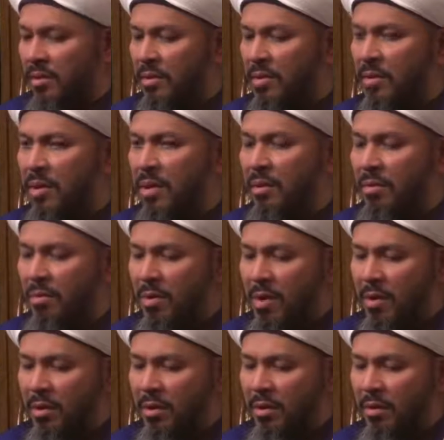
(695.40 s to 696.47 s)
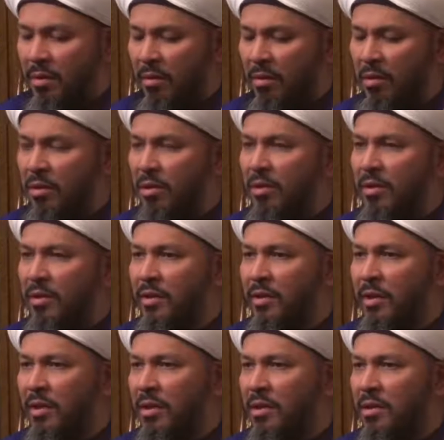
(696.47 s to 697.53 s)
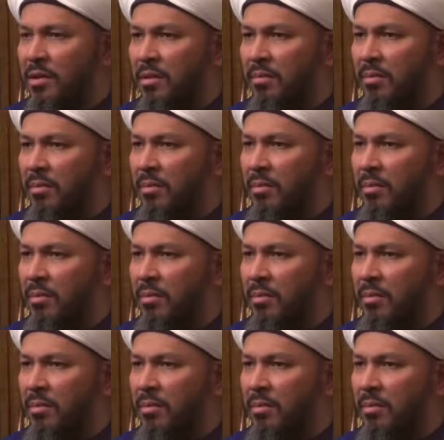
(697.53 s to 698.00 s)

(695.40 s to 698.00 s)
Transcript: It's not one thorn that is